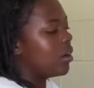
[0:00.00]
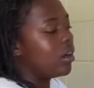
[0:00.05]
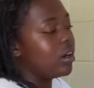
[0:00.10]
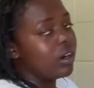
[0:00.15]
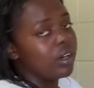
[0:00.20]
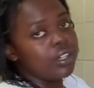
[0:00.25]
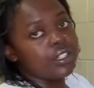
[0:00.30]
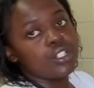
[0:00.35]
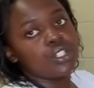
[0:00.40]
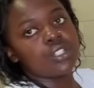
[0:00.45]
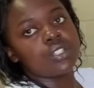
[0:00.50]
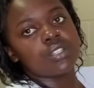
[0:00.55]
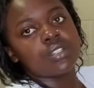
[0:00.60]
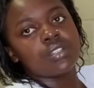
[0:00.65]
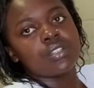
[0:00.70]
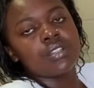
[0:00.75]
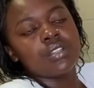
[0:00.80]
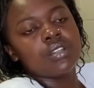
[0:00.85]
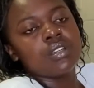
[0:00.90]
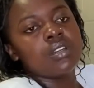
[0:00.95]
got
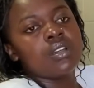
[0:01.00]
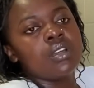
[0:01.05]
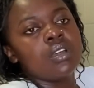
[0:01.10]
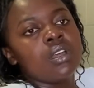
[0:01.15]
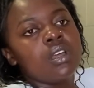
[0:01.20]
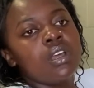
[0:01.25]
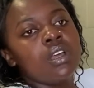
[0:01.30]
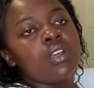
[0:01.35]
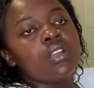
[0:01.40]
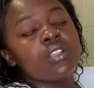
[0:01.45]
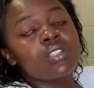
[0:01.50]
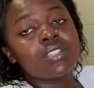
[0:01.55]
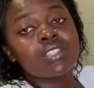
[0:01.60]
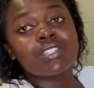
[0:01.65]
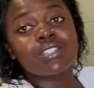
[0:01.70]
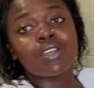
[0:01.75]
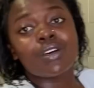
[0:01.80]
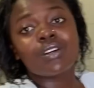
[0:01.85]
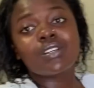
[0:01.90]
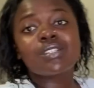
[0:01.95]

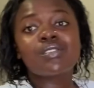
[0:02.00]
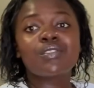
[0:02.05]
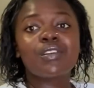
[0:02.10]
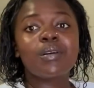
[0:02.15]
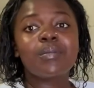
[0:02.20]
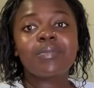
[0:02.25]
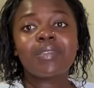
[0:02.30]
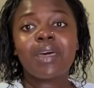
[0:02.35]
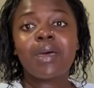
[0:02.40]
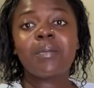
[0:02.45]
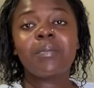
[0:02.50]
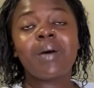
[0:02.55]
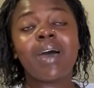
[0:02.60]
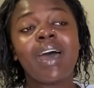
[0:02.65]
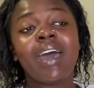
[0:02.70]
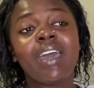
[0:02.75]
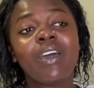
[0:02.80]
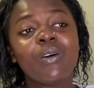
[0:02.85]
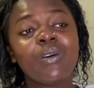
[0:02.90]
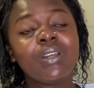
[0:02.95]
socks from them.
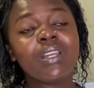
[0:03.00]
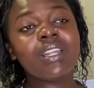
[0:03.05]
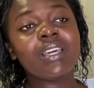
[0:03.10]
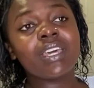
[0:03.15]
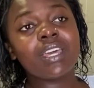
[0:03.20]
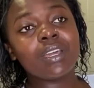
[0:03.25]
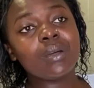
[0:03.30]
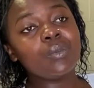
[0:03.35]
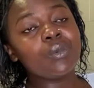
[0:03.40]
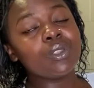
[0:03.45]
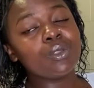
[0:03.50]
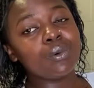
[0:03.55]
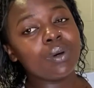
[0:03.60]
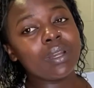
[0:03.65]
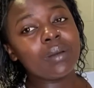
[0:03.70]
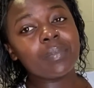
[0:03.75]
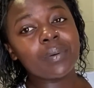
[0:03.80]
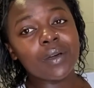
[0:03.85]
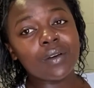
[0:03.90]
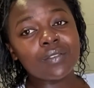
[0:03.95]
I only came with
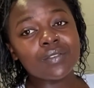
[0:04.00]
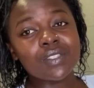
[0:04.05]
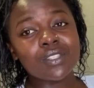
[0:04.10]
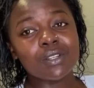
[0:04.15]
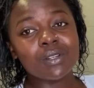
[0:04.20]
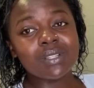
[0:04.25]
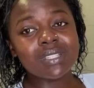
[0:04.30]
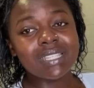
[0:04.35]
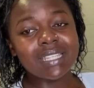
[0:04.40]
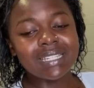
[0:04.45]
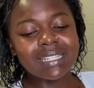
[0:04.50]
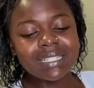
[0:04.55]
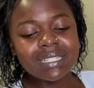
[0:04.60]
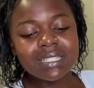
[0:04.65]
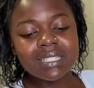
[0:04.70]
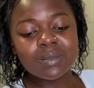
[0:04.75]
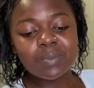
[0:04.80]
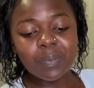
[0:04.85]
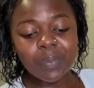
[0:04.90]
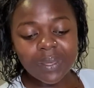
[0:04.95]
one pair of socks and
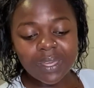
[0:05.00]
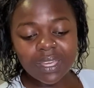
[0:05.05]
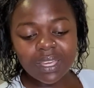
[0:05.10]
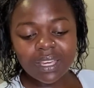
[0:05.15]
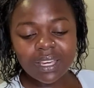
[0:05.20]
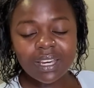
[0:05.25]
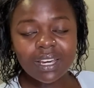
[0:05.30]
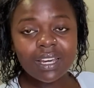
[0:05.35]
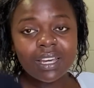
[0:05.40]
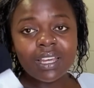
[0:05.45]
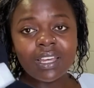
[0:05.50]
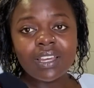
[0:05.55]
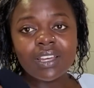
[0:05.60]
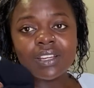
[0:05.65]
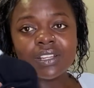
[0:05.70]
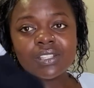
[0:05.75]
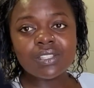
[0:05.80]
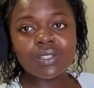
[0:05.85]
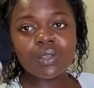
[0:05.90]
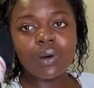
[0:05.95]
it's pink.
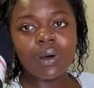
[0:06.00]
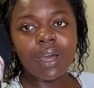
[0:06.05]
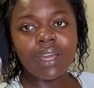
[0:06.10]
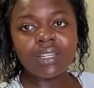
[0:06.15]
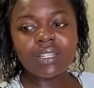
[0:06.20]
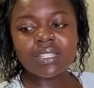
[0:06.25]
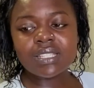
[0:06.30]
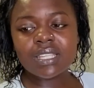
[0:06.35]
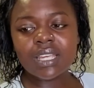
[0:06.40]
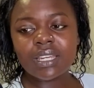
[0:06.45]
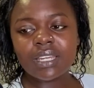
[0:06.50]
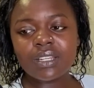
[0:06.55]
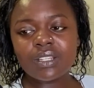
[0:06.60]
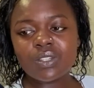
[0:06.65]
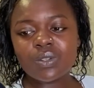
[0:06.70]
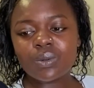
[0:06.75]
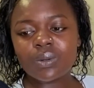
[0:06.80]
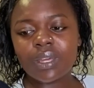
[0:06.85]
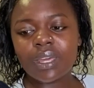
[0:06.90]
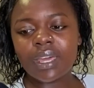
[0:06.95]
So I decided
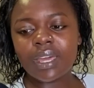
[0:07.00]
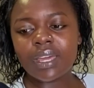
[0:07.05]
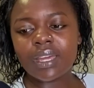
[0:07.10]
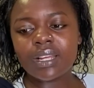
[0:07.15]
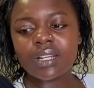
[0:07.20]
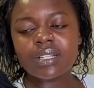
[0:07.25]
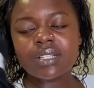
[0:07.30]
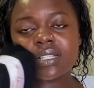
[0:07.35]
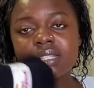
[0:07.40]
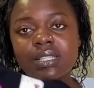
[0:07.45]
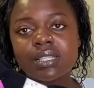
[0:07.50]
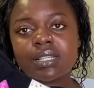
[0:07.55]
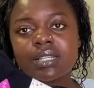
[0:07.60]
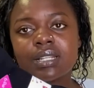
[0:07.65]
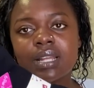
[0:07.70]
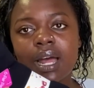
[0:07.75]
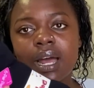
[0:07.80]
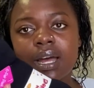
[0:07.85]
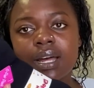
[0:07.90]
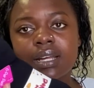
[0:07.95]
to get
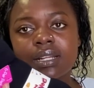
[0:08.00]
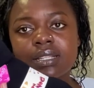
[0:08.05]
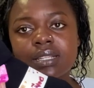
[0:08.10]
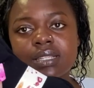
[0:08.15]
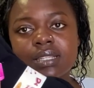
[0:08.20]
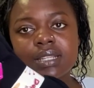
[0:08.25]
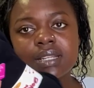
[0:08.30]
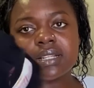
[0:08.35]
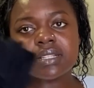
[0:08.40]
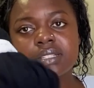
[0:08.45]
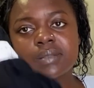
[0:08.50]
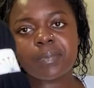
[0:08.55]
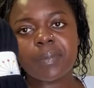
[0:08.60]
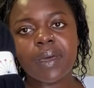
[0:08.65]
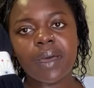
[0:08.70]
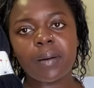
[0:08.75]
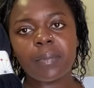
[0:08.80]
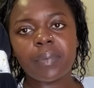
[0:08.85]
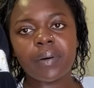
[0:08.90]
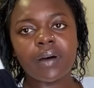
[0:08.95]
a
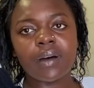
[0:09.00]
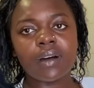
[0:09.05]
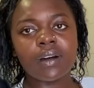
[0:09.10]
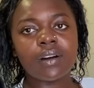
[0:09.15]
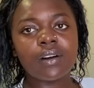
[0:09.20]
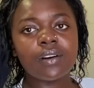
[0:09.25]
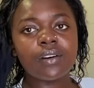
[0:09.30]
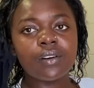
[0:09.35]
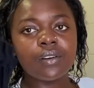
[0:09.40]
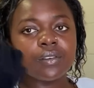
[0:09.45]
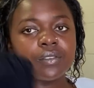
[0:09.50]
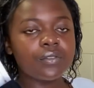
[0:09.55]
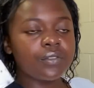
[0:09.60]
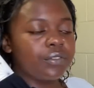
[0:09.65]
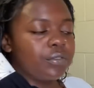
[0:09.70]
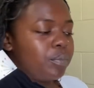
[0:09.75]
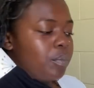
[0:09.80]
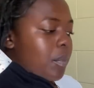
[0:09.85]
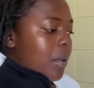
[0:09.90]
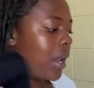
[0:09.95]
6-pair pack
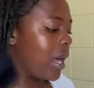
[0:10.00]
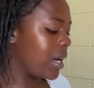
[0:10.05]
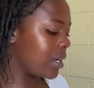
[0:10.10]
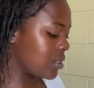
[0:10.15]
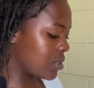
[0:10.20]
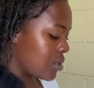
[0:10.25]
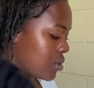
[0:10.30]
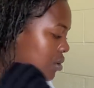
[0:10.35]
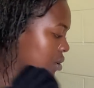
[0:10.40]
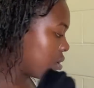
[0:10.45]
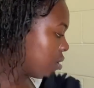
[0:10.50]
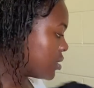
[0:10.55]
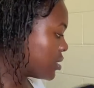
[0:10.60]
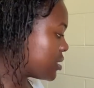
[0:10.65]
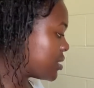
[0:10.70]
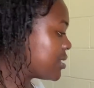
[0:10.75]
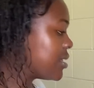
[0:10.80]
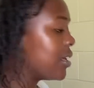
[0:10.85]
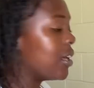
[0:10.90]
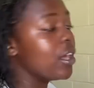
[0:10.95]
of black
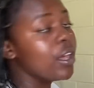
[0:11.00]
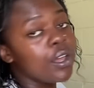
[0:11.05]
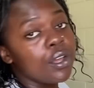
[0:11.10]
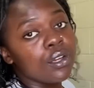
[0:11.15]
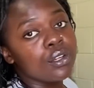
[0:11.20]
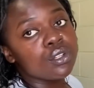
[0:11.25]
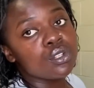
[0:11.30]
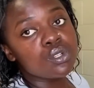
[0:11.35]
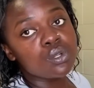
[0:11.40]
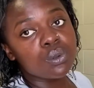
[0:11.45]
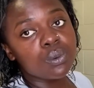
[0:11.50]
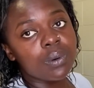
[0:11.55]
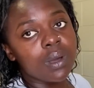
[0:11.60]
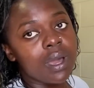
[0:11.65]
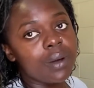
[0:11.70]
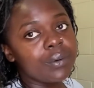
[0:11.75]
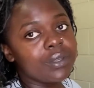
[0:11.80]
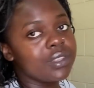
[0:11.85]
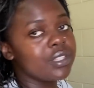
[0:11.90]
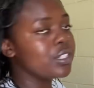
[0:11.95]
socks to
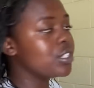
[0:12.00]
wear with the